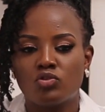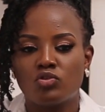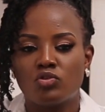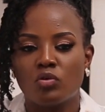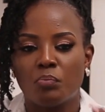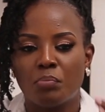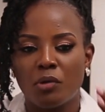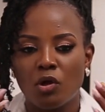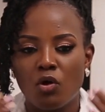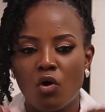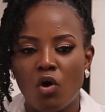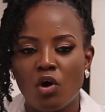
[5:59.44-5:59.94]
to
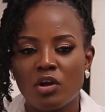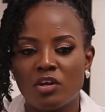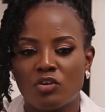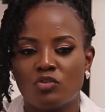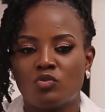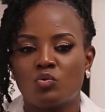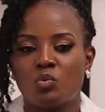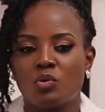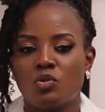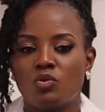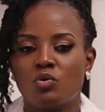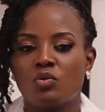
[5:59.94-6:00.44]
be
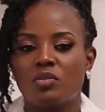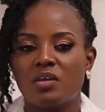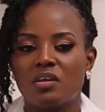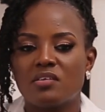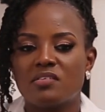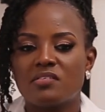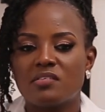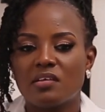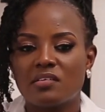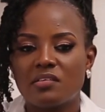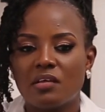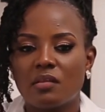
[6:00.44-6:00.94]
honest with you,
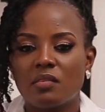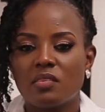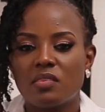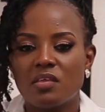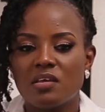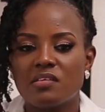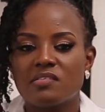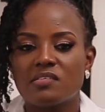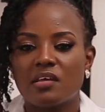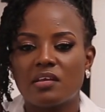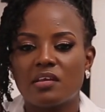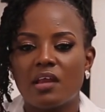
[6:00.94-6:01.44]
there's certain
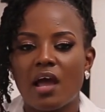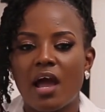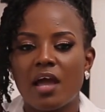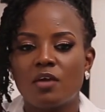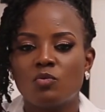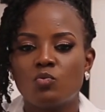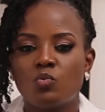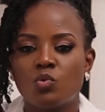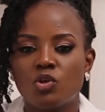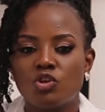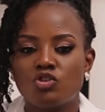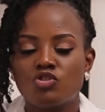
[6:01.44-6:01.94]
things that I
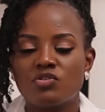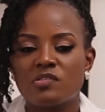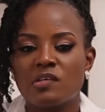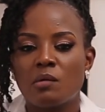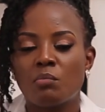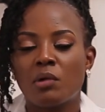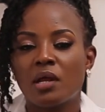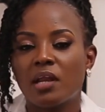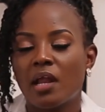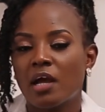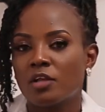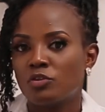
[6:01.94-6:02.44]
wish
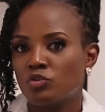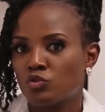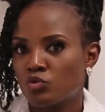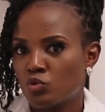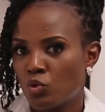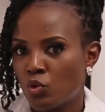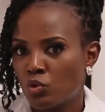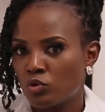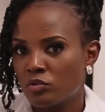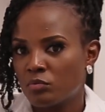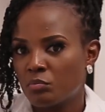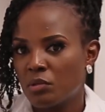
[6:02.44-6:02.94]
someone had
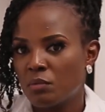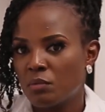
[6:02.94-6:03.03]
told